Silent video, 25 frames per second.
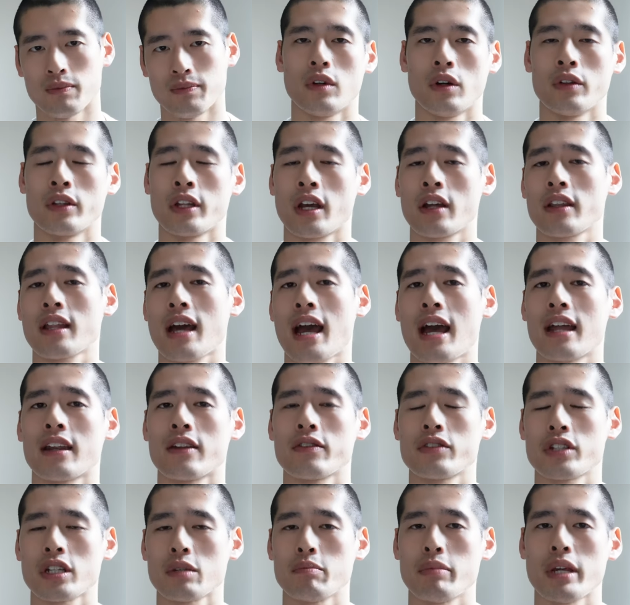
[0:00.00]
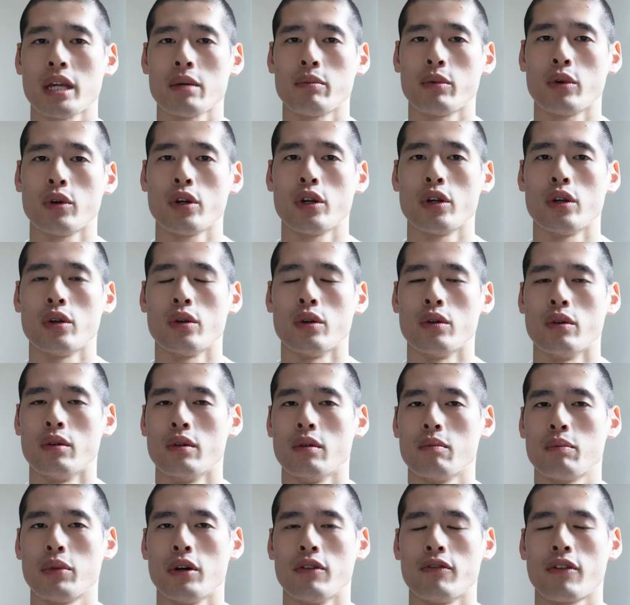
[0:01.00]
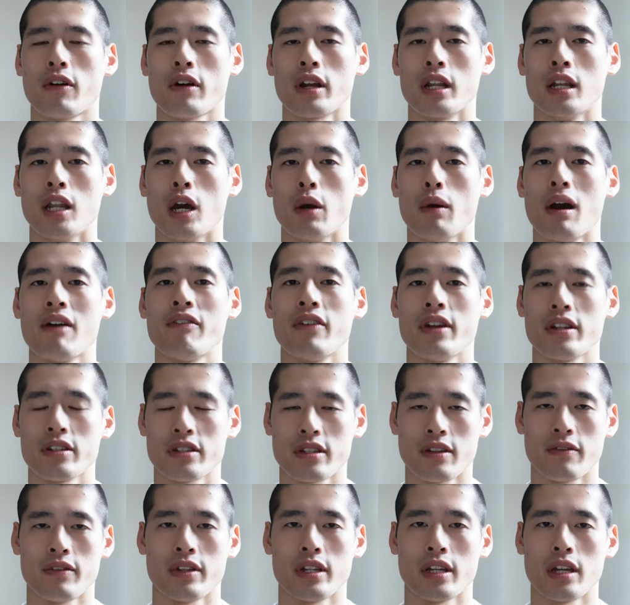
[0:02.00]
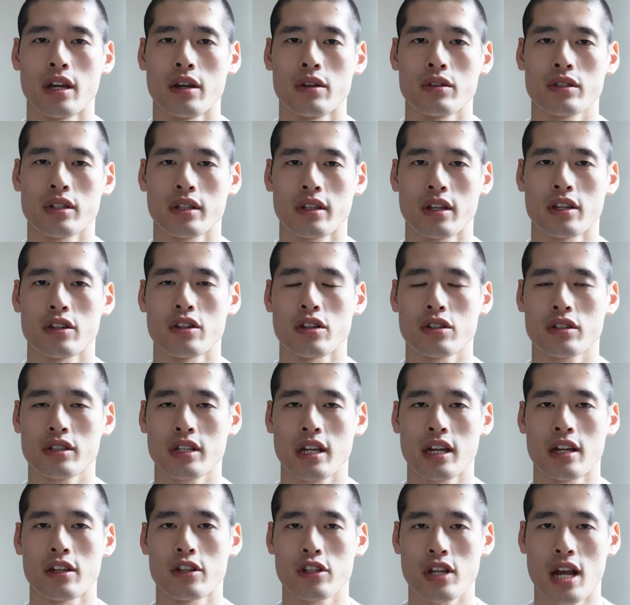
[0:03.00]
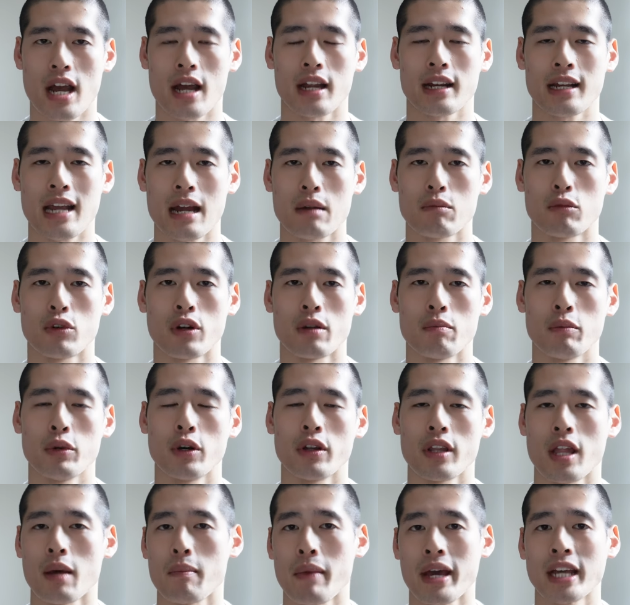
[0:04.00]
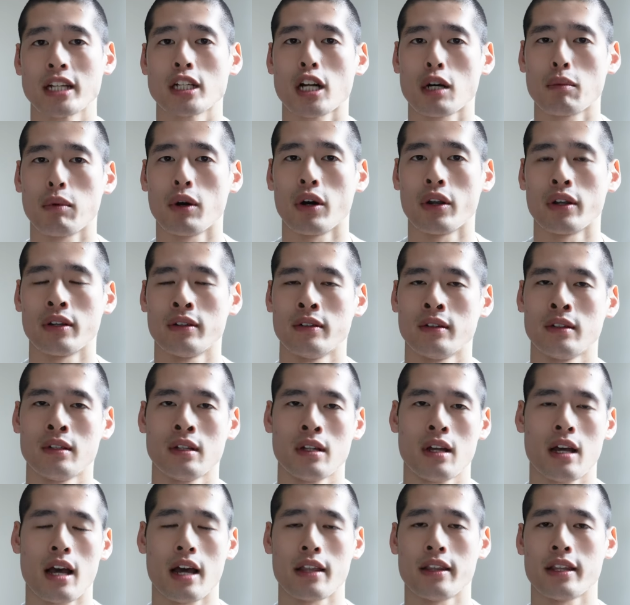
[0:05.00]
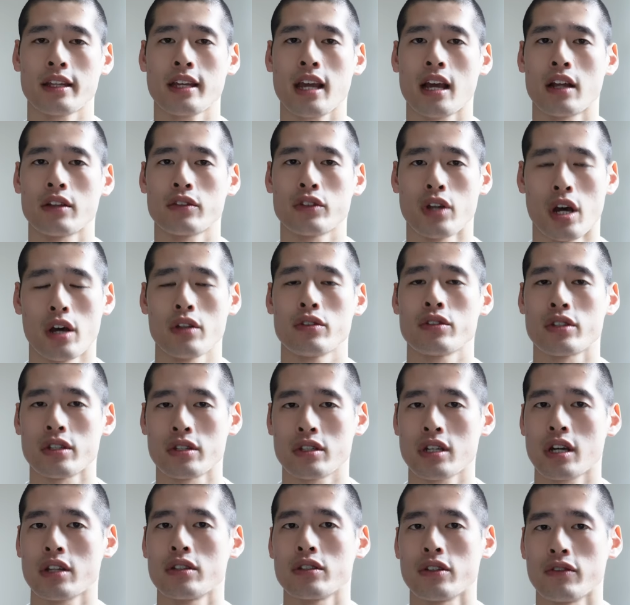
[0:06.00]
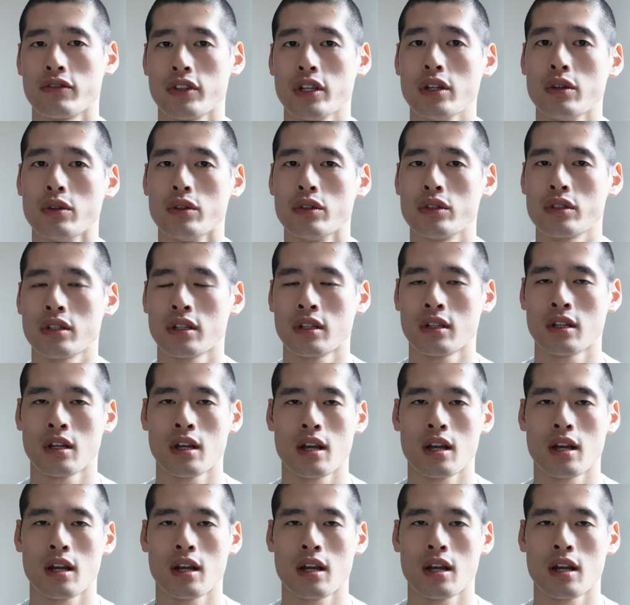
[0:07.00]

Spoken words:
On the other hand, I've seen people who put very low effort into the videos and they just sit and chat at a camera and put their makeup on, and they get tons and tons of views.